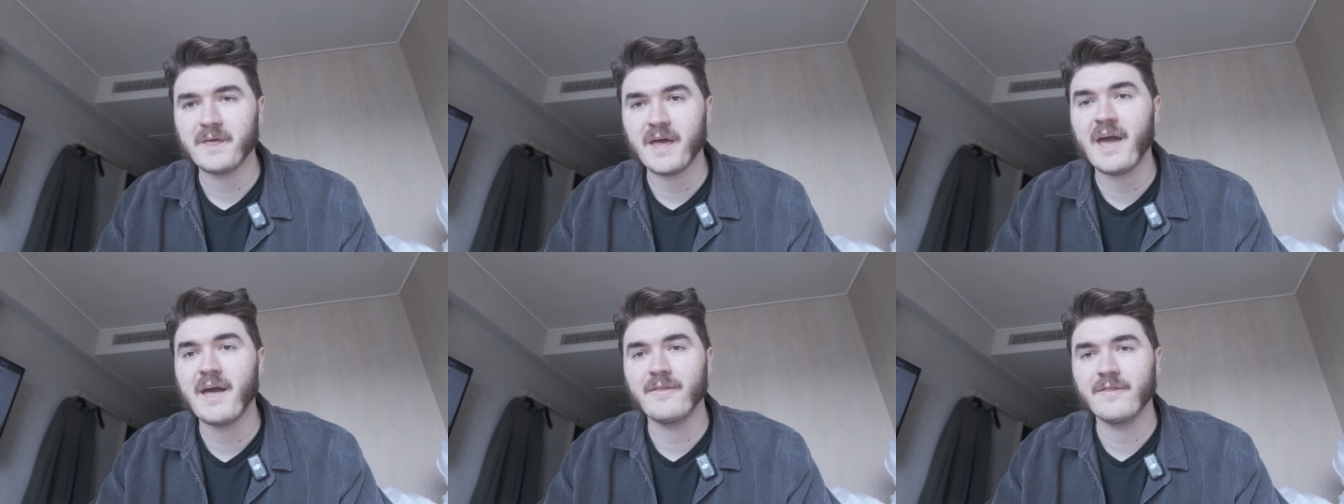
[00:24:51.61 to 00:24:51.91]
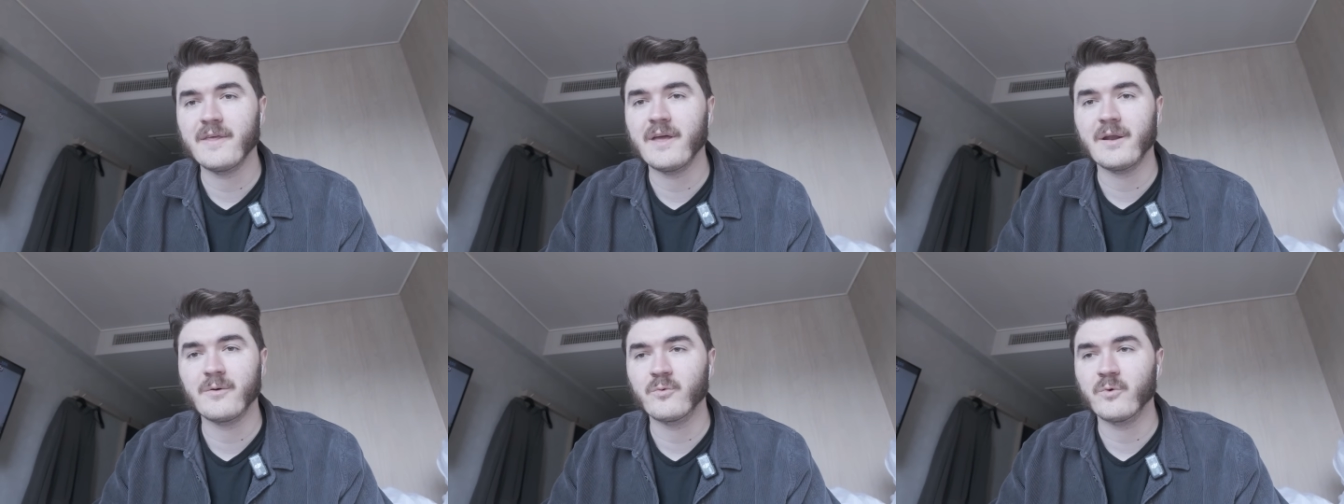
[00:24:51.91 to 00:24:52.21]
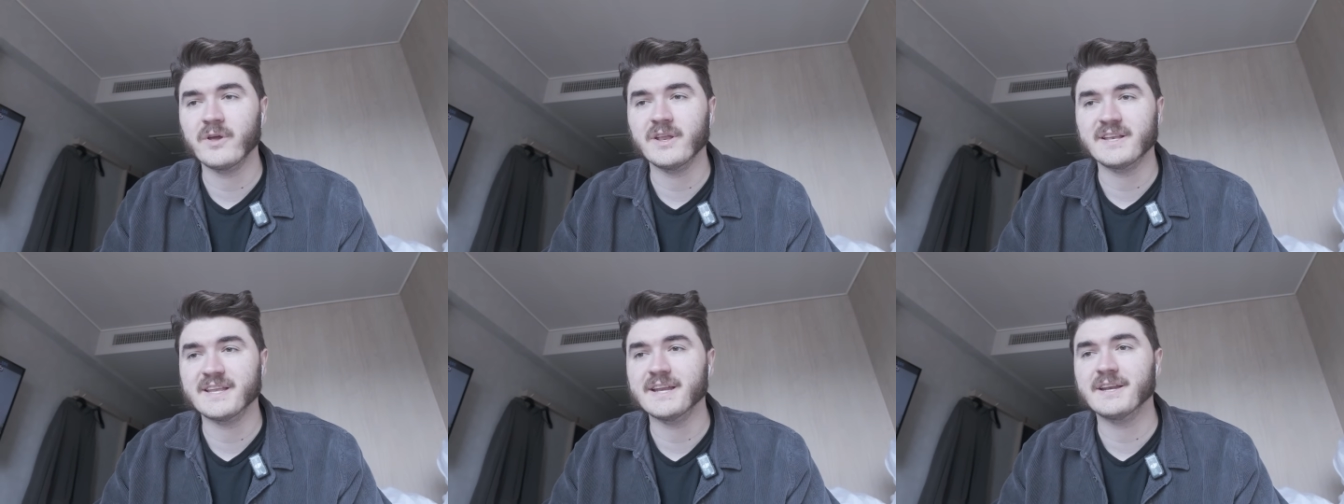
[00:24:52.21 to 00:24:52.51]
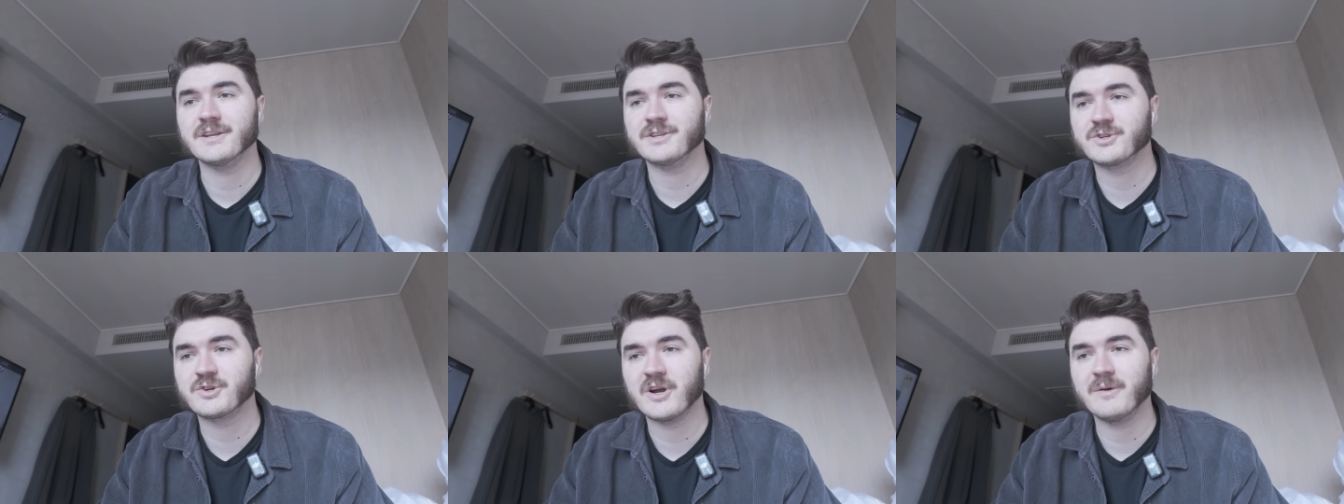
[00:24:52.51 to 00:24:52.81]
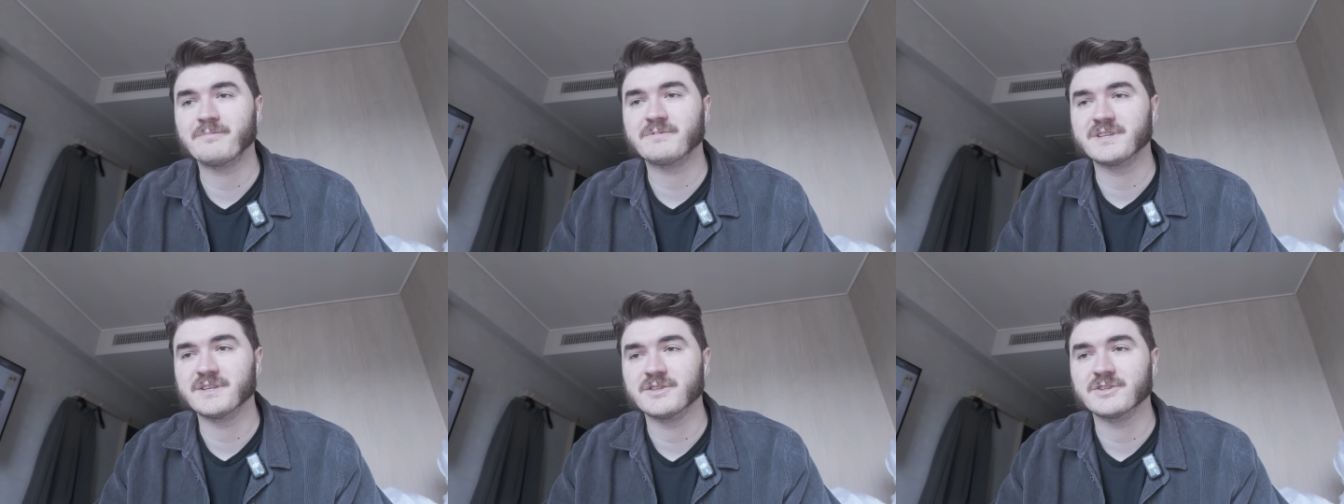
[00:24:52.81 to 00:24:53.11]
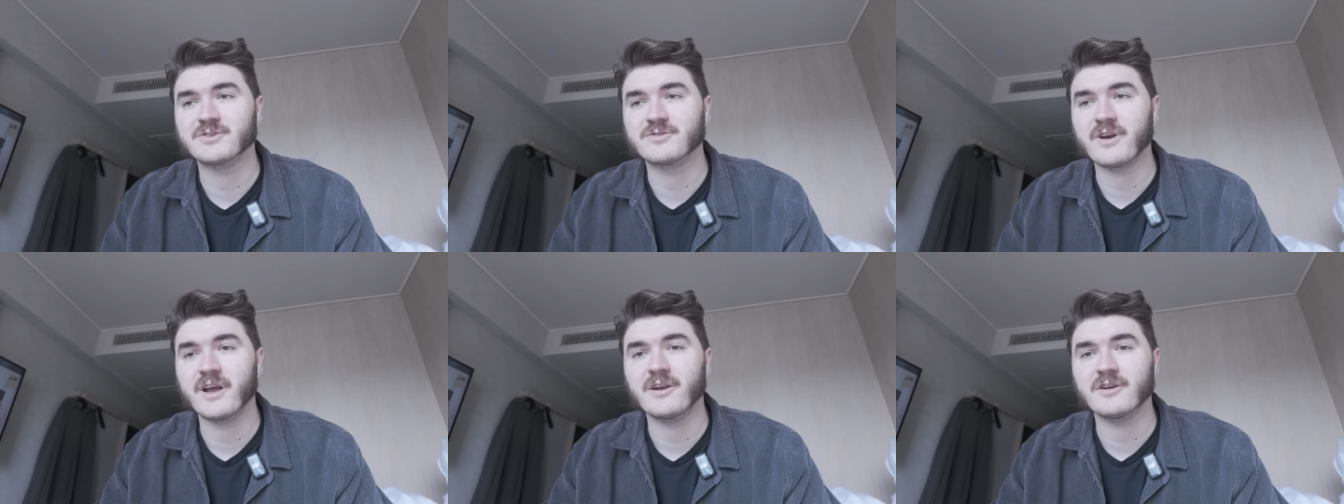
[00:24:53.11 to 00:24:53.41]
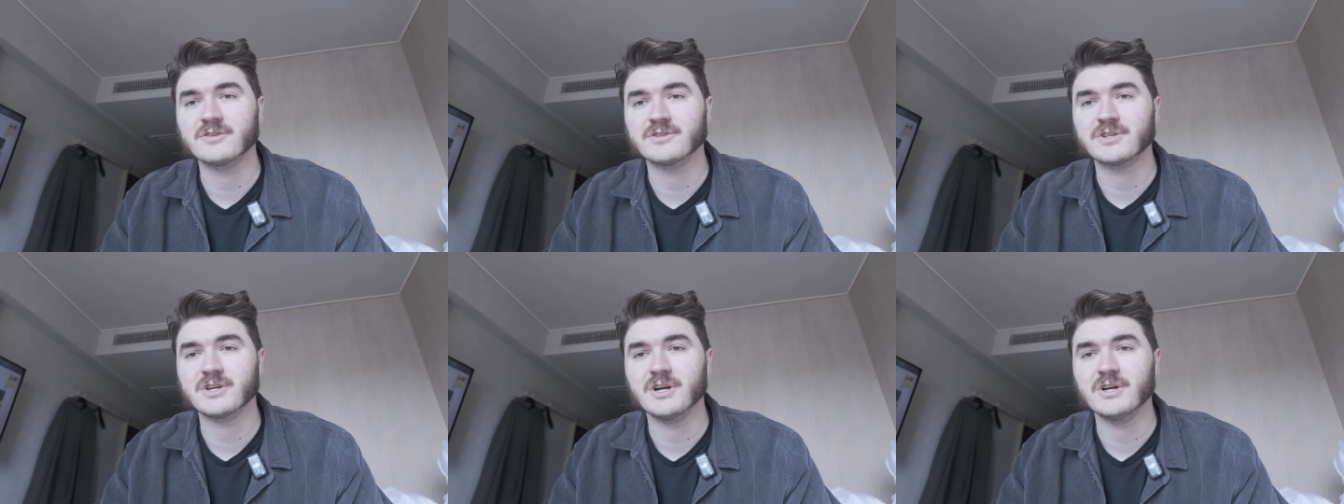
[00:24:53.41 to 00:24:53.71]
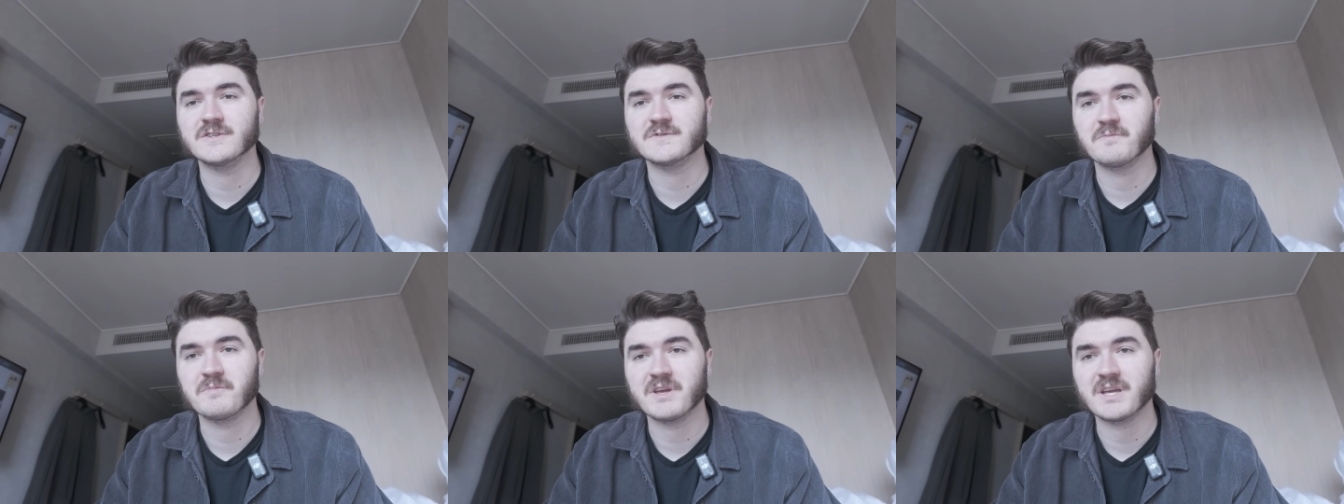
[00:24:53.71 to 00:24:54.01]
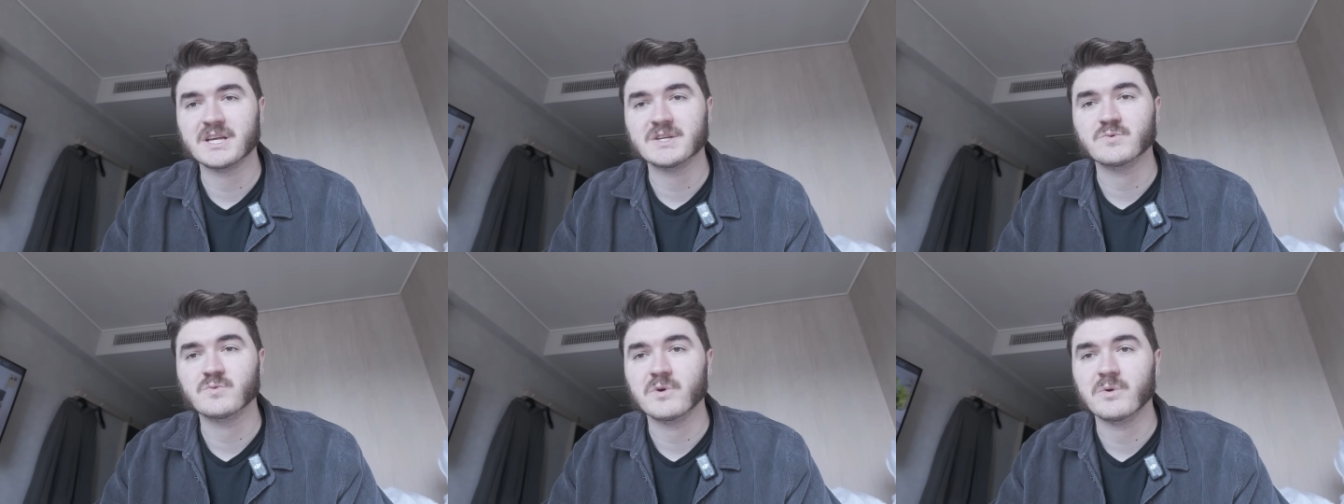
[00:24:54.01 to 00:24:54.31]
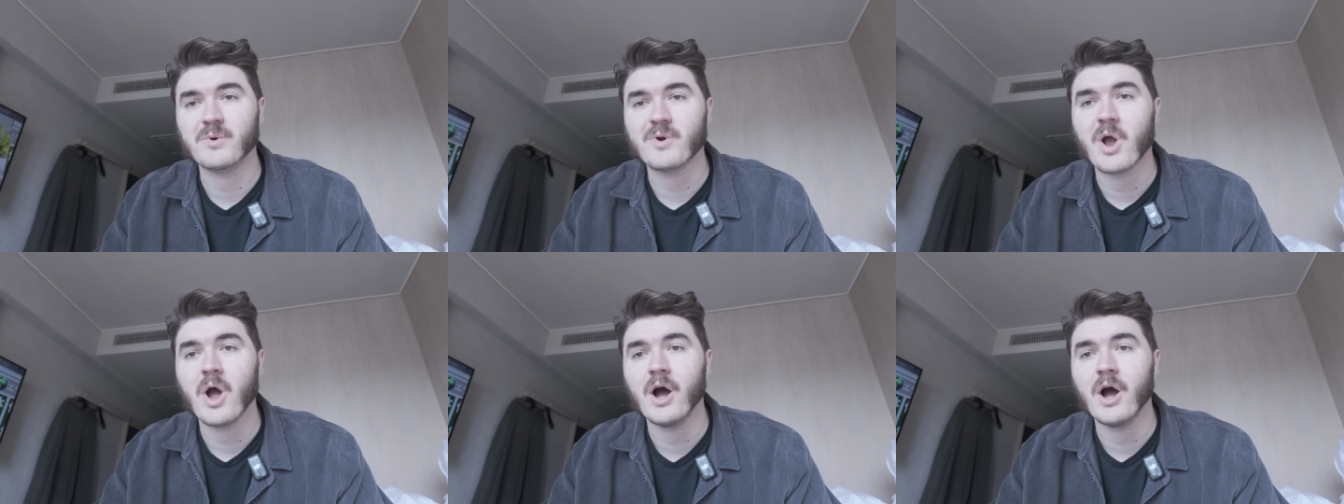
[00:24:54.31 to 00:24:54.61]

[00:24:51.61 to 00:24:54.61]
and then we did a trip to the Trader Joe's because we were